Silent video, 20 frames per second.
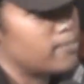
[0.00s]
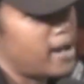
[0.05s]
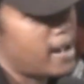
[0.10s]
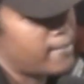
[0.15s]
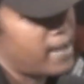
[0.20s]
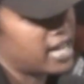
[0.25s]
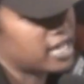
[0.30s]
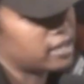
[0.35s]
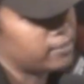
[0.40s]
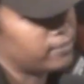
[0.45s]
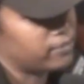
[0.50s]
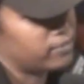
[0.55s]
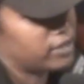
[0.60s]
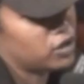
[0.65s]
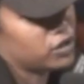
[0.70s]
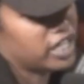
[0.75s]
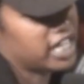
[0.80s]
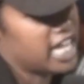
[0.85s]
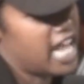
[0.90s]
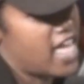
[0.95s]
concerned about my
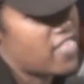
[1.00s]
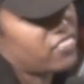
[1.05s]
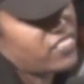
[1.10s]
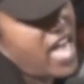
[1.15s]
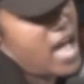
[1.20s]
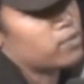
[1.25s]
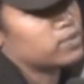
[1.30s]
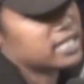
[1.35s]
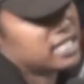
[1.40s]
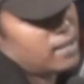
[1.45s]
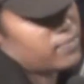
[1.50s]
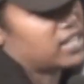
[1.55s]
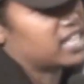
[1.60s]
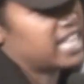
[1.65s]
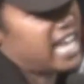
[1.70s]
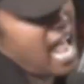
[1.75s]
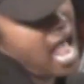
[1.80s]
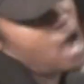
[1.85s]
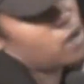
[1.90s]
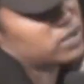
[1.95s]
community, and that's
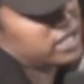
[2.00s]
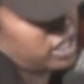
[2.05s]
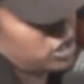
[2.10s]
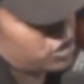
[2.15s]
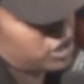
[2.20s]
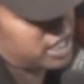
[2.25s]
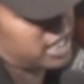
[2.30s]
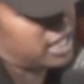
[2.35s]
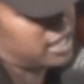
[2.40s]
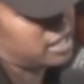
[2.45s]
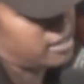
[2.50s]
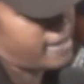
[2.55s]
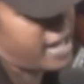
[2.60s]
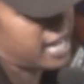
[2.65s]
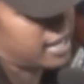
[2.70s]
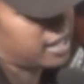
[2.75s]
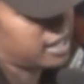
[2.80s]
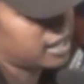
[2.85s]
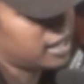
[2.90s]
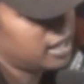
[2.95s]
something that I was interested in
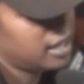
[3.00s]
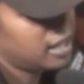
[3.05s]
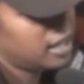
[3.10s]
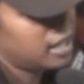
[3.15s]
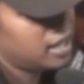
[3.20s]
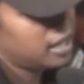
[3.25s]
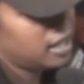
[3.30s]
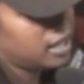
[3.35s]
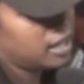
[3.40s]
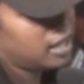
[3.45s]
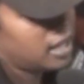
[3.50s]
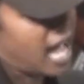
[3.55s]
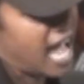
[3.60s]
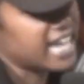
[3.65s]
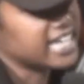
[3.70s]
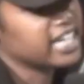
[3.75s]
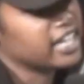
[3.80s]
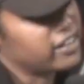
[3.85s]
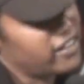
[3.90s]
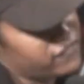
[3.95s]
debating.
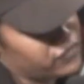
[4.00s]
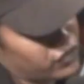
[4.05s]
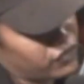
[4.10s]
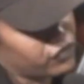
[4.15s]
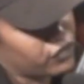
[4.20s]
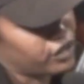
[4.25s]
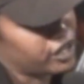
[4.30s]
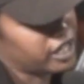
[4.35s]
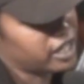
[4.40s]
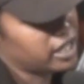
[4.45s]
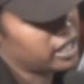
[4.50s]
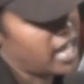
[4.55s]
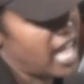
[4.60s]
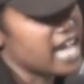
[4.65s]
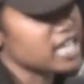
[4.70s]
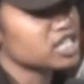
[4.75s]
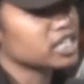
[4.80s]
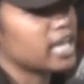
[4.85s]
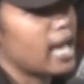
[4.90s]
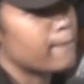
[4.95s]
I did that for free.
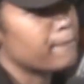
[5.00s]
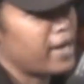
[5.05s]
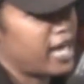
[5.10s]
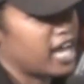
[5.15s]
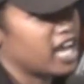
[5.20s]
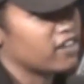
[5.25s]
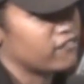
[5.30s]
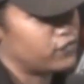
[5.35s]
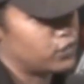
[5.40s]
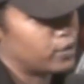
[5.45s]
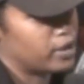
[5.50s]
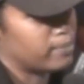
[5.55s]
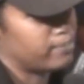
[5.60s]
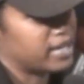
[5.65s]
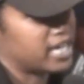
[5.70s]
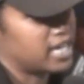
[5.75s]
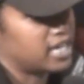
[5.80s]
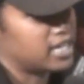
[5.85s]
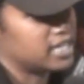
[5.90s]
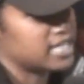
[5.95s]
Actually, I paid for
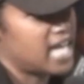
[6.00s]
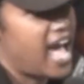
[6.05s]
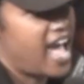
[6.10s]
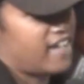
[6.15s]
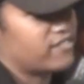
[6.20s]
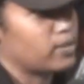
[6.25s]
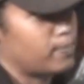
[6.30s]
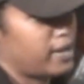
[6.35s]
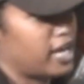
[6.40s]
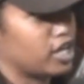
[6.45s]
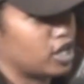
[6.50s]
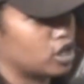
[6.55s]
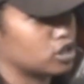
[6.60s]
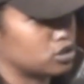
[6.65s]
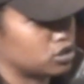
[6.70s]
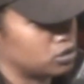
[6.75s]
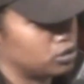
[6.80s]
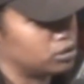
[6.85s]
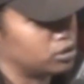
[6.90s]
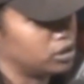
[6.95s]
it because I have to
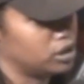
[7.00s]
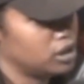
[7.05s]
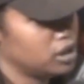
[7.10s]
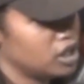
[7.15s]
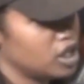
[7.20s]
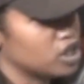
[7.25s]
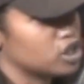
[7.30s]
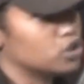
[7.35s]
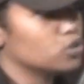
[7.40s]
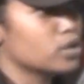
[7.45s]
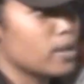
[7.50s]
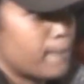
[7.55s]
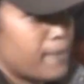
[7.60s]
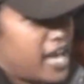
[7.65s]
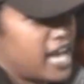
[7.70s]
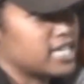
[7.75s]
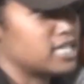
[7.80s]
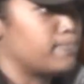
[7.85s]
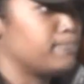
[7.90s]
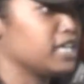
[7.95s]
pay for school. You
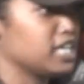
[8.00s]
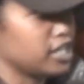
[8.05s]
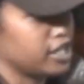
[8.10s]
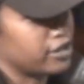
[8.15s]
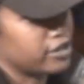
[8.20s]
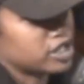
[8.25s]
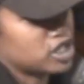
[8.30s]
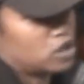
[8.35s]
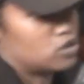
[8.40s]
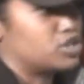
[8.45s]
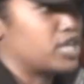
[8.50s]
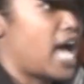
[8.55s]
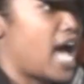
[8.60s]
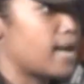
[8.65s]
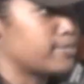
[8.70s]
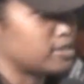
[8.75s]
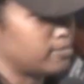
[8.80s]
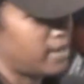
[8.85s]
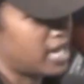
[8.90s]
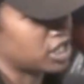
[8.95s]
get paid to be here so
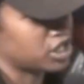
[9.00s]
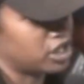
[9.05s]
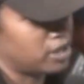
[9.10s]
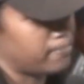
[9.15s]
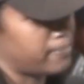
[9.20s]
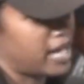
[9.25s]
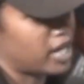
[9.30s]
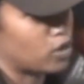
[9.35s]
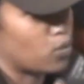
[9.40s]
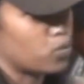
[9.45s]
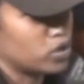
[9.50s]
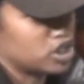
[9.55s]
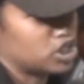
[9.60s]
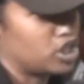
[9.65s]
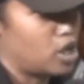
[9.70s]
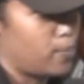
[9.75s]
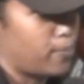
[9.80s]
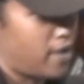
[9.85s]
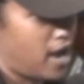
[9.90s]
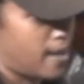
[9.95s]
jobs make shit better.
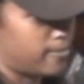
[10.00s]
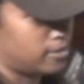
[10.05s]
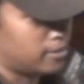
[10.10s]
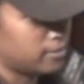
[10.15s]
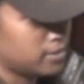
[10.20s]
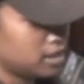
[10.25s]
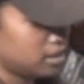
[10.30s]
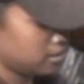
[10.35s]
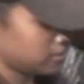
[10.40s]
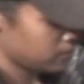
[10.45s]
What's your problem?